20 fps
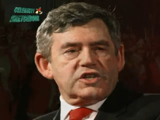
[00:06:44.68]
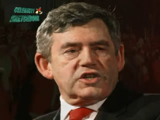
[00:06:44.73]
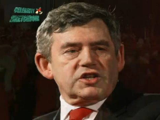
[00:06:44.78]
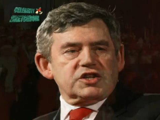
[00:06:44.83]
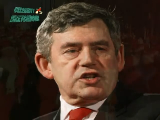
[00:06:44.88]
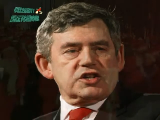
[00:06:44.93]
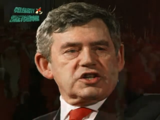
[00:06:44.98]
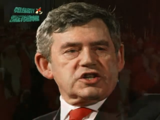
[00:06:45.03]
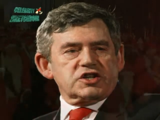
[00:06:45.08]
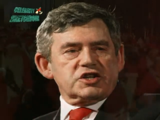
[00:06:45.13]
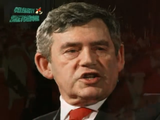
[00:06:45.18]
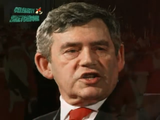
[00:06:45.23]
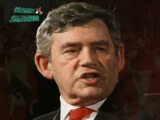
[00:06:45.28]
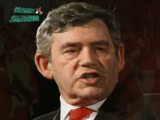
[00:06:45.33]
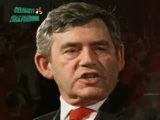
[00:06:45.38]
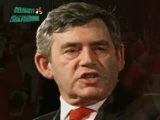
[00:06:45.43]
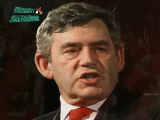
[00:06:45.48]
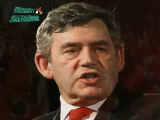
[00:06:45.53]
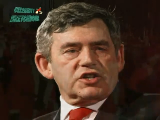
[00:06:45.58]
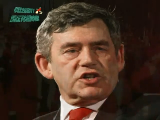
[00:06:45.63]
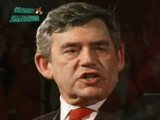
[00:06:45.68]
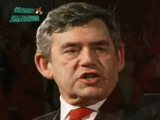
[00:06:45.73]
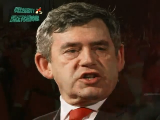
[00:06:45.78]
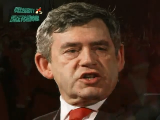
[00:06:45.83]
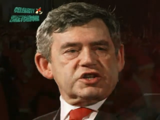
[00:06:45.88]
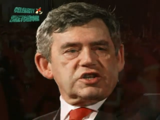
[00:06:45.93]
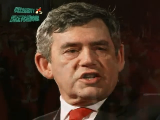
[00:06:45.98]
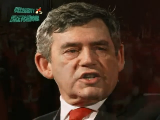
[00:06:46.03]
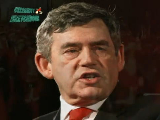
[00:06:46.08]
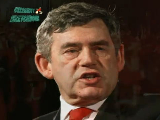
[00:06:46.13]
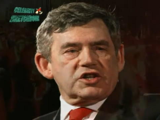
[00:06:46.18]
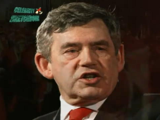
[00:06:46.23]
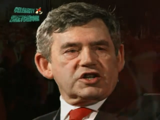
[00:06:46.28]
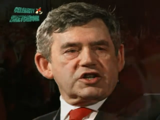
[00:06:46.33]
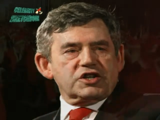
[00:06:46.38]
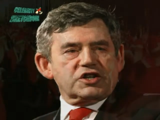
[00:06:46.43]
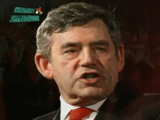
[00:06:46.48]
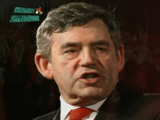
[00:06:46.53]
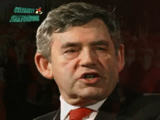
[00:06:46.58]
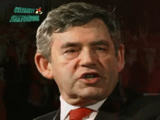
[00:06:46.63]

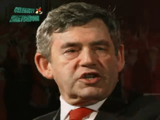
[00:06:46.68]
[no speech]